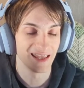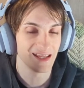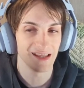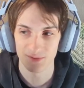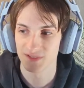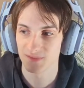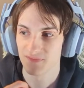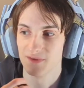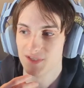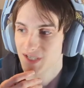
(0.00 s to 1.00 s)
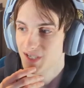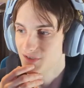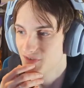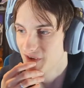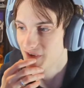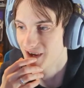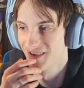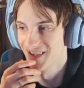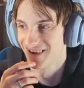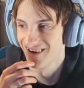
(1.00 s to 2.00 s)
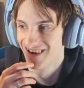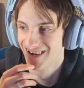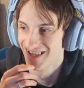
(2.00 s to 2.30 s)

it was a huge failure.